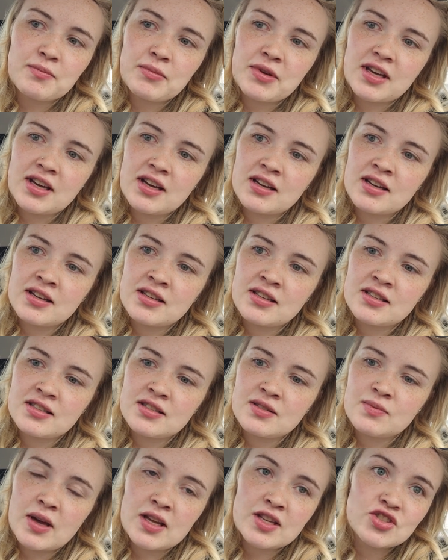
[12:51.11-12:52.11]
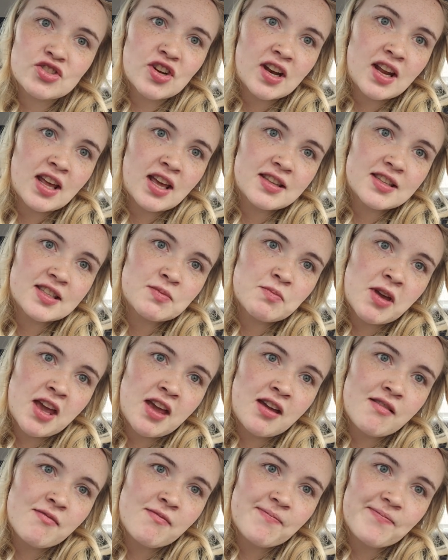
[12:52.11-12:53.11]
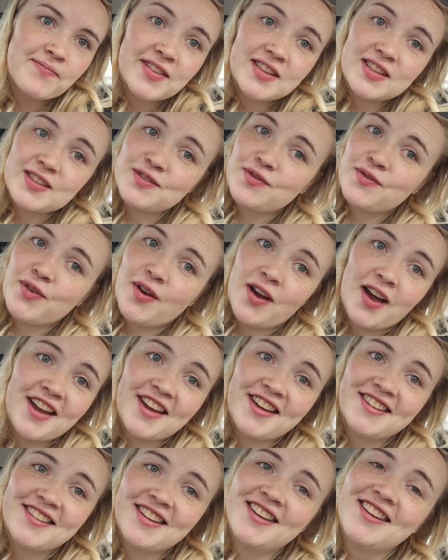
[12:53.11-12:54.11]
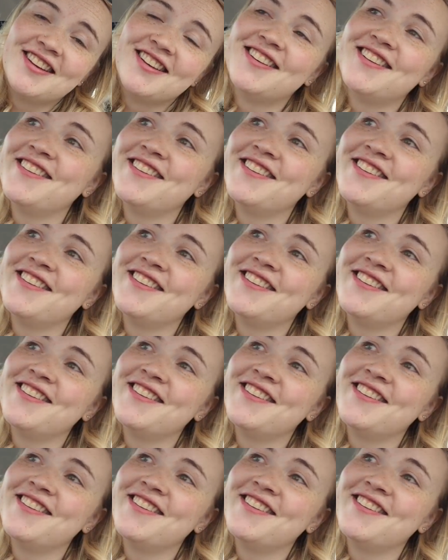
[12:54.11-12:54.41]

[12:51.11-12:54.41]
because WestJet hates me. It's fine.